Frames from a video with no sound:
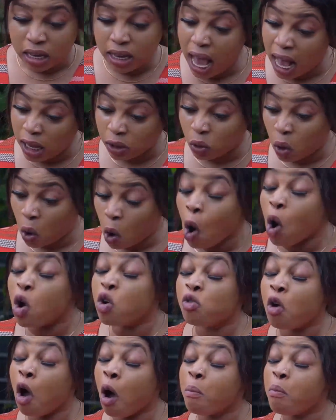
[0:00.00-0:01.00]
Yes, oh,
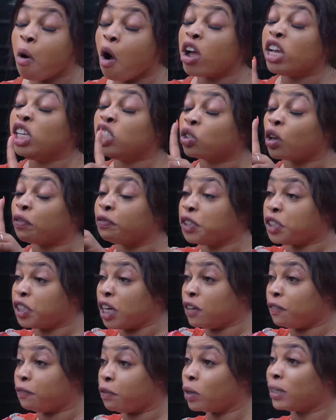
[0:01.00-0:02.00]
no more
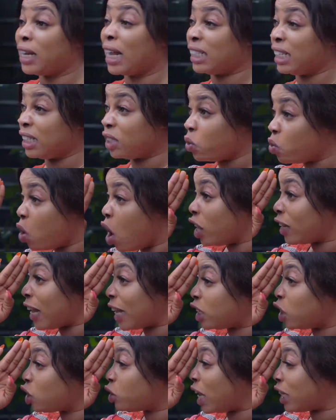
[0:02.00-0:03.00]
insufficient fund. That
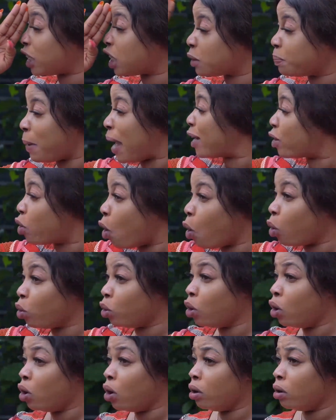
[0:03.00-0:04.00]
is my goal.
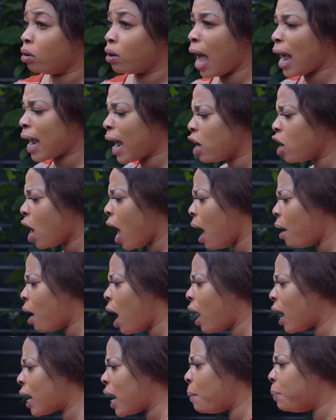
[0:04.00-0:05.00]
I cannot.
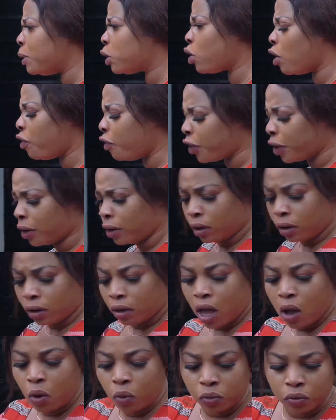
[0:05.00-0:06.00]
How can I be suffering?
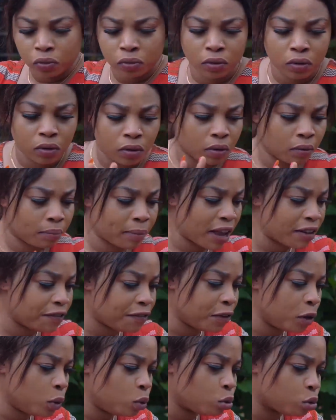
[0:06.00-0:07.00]
Oh, my
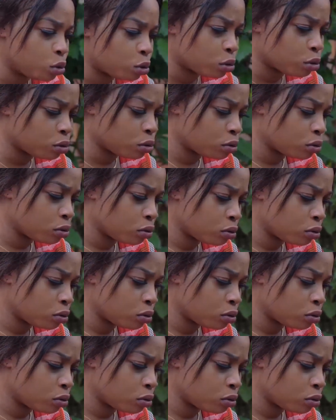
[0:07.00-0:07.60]
views. Oh.